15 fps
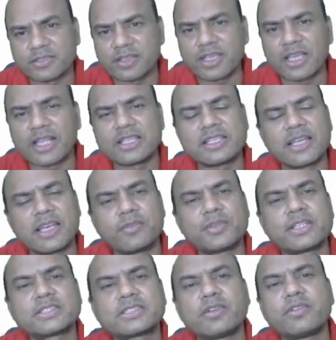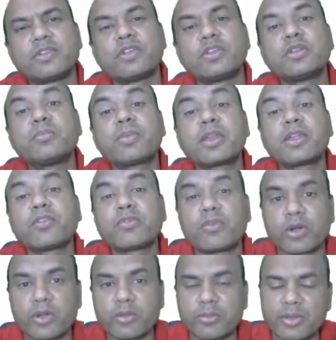Okay. I've just given you in brief
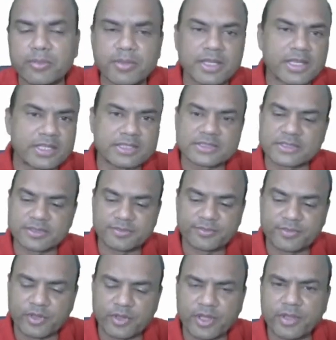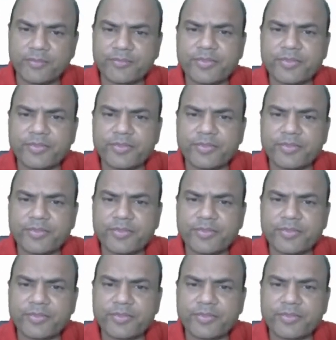what do you mean by this. Okay.